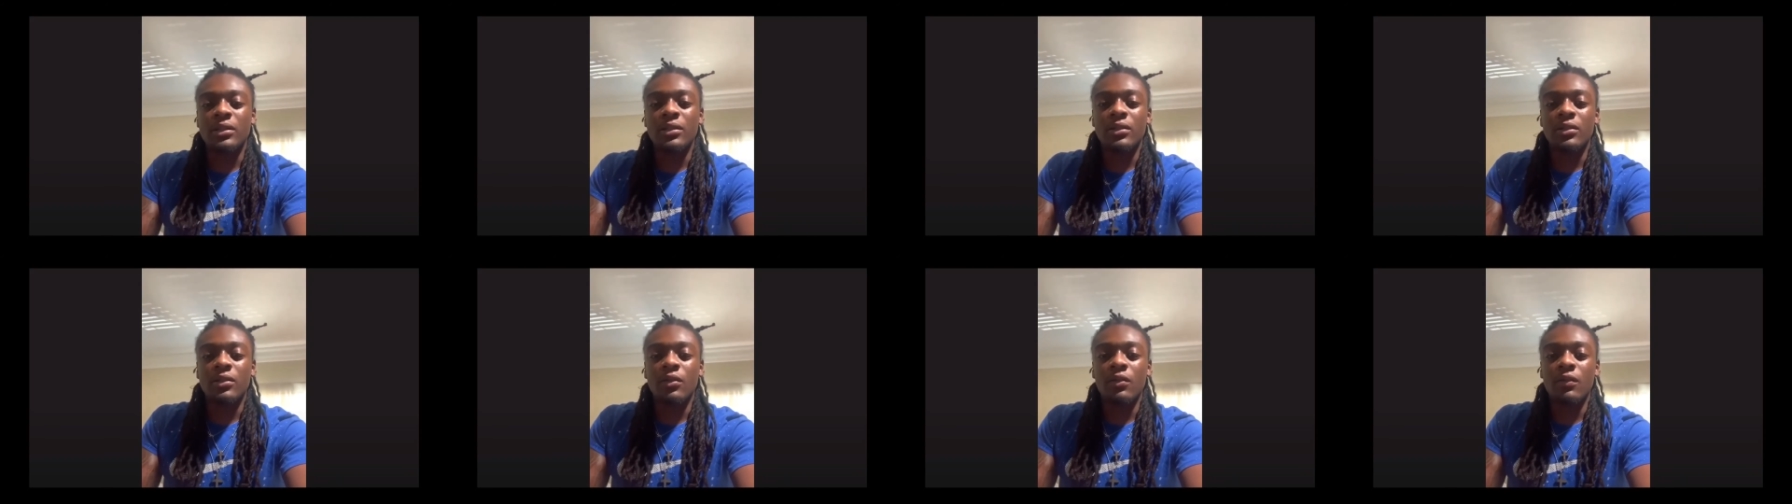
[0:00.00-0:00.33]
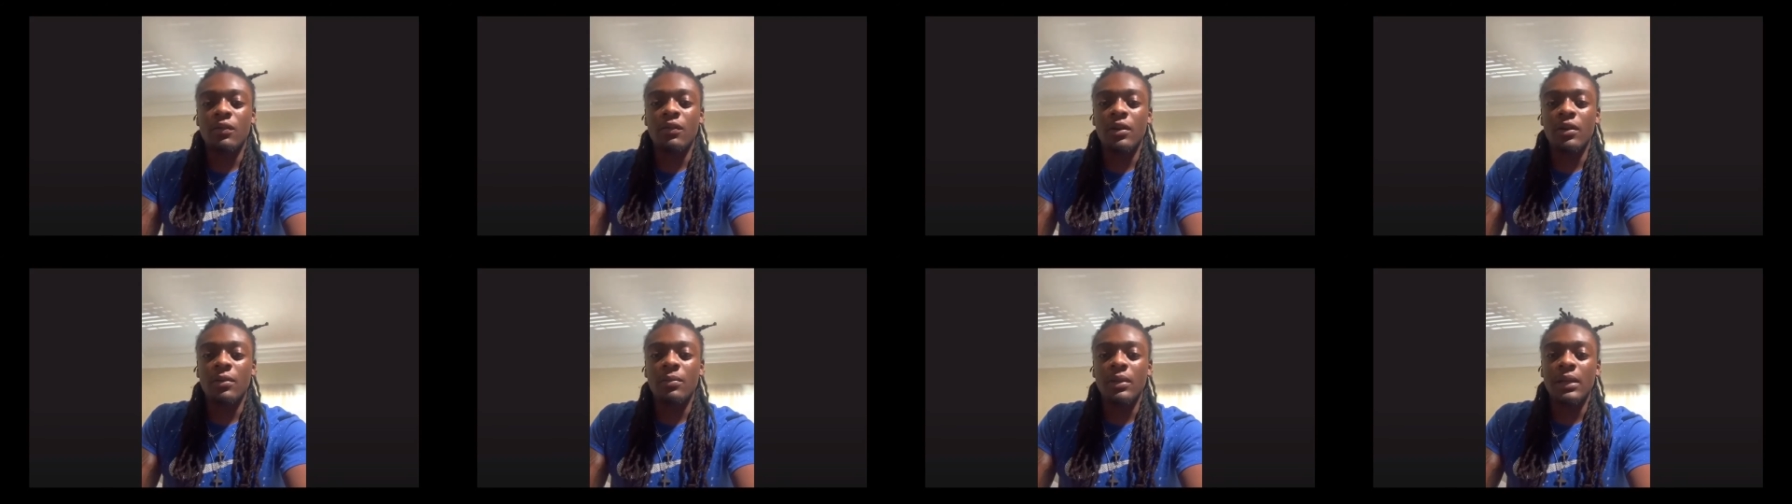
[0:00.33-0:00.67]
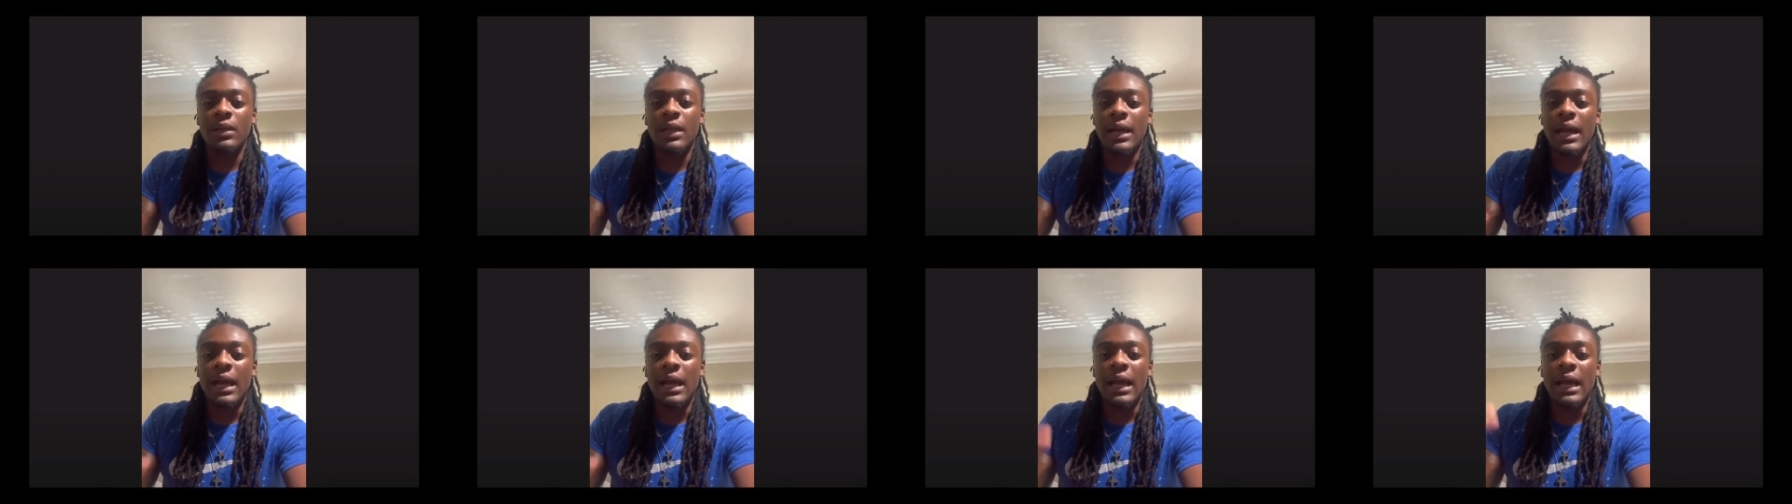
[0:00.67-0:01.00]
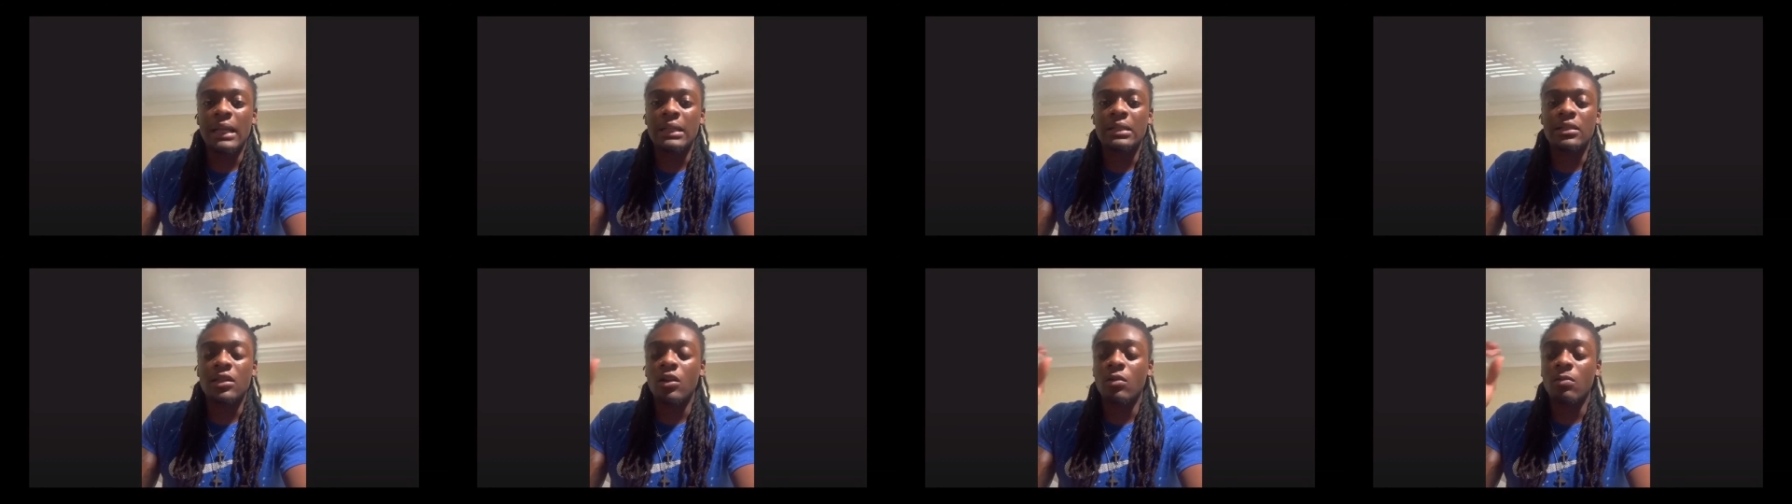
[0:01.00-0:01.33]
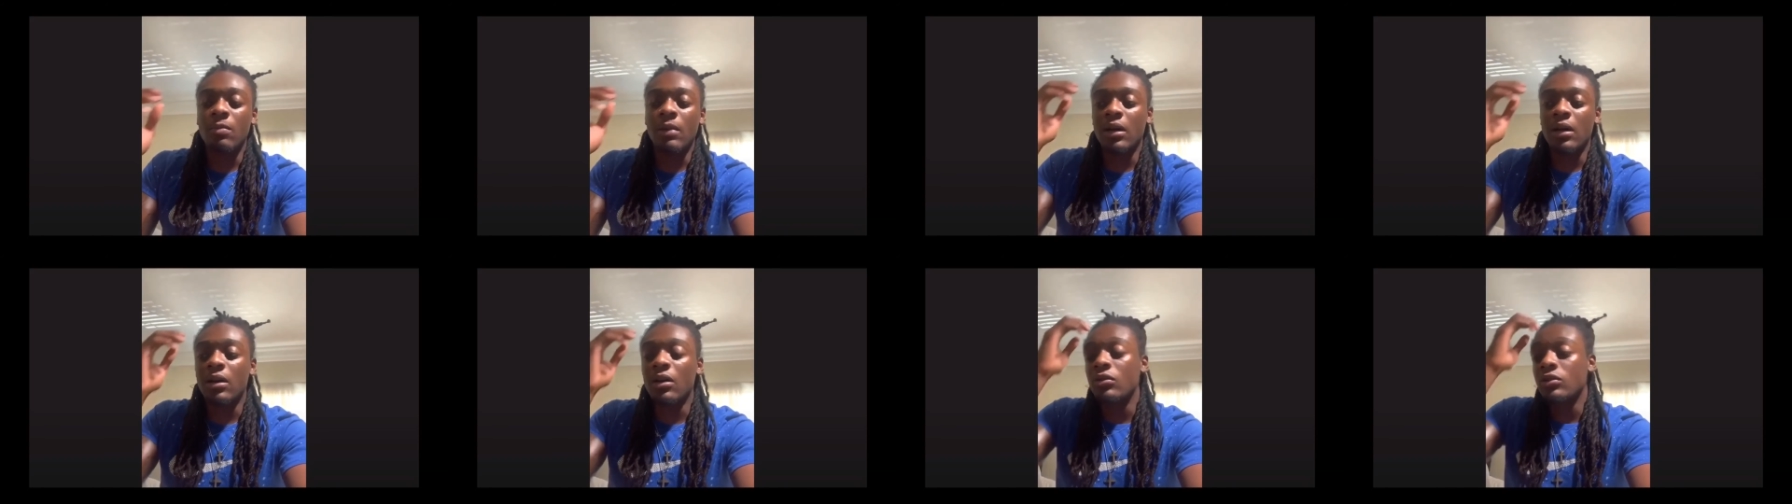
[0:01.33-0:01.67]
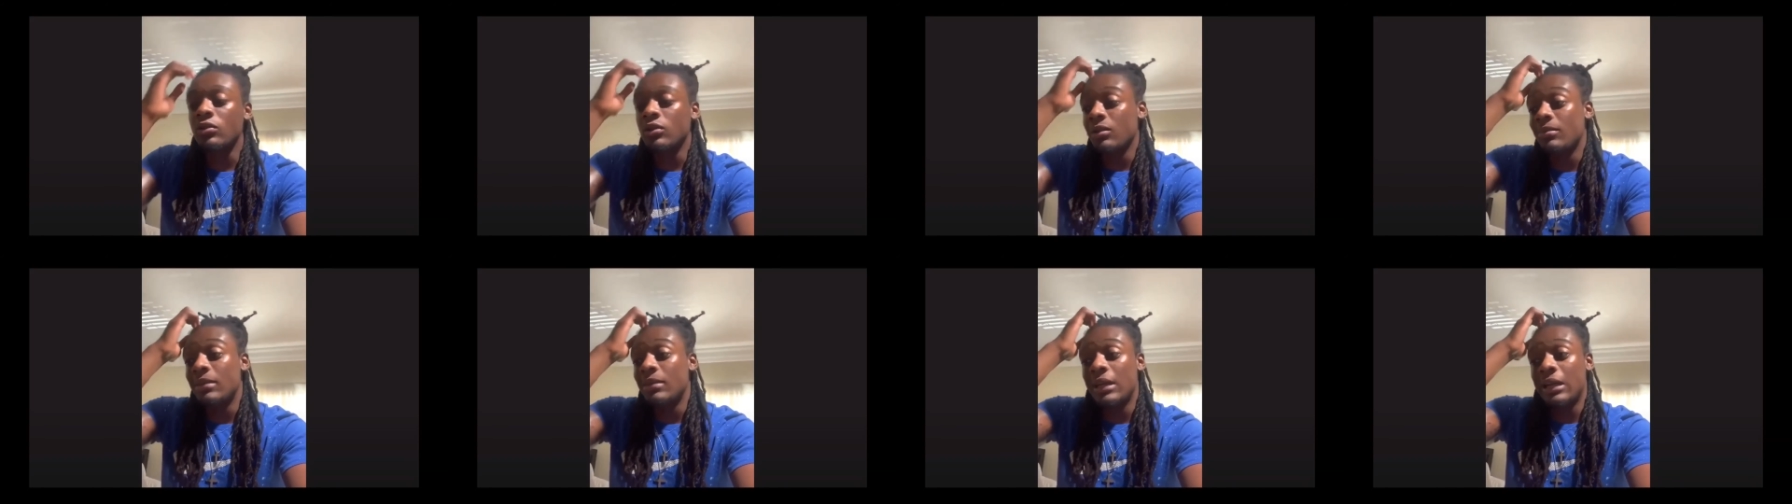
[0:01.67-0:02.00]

You feel me? Like, I had told my coach, I'm like,